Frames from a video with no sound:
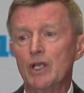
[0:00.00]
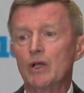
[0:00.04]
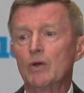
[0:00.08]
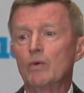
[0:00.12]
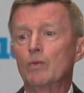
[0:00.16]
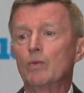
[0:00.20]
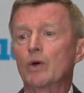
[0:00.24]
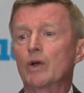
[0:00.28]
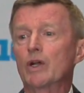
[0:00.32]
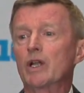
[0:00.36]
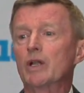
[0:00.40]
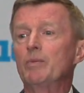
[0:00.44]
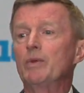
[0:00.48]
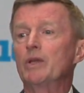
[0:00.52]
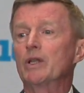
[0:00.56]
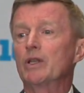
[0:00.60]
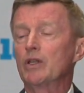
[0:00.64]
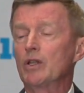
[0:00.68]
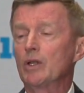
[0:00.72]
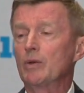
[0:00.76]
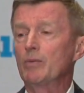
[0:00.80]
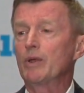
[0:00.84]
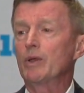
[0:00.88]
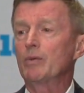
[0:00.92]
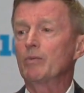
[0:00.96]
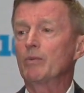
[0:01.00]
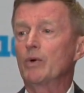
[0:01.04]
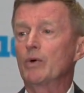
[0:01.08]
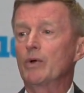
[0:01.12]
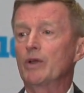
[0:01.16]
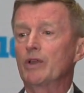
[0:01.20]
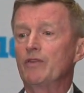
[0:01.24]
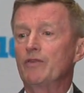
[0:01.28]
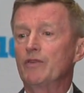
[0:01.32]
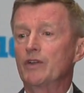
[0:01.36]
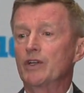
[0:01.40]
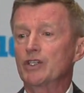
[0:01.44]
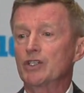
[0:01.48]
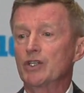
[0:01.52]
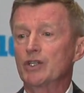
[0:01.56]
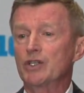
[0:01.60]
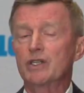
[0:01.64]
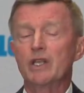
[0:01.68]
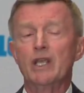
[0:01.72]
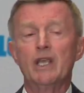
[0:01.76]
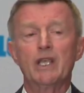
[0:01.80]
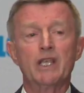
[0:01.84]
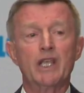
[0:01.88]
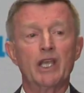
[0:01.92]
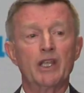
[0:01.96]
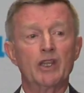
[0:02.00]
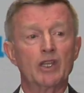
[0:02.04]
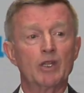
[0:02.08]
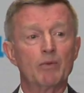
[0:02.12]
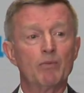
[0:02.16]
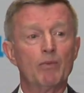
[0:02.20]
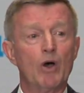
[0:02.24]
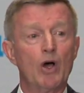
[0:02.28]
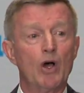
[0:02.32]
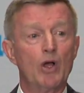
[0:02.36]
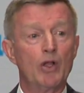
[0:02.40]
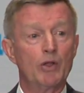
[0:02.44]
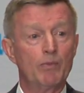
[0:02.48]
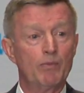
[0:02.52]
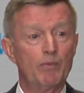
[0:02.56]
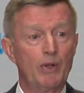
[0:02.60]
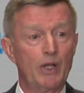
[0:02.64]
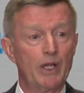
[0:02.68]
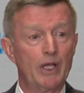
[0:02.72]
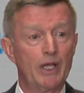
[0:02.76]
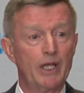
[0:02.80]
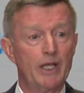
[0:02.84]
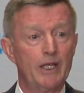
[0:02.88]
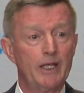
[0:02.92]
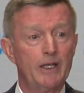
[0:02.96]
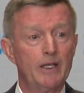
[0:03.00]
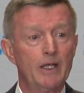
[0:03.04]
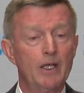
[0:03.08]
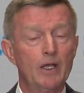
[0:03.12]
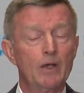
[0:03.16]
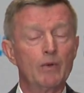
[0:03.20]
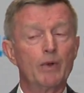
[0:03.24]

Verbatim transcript: We're going to be a little bit more efficient getting the ball in play.